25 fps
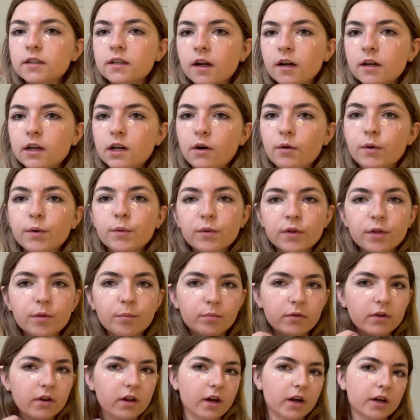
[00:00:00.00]
I go in with
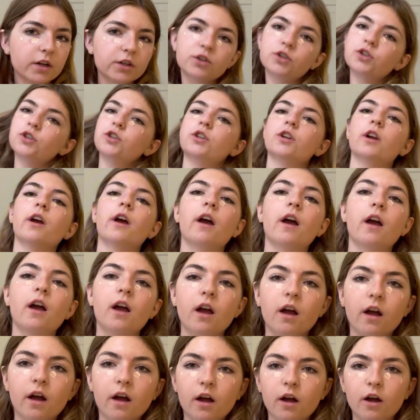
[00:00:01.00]
blush.
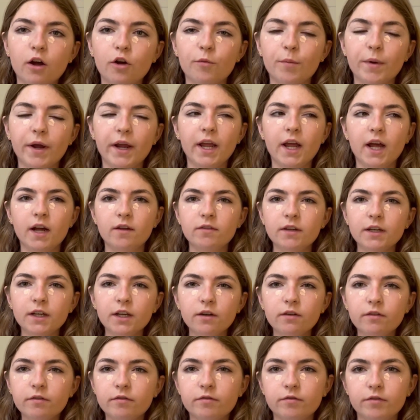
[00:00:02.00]
I have like a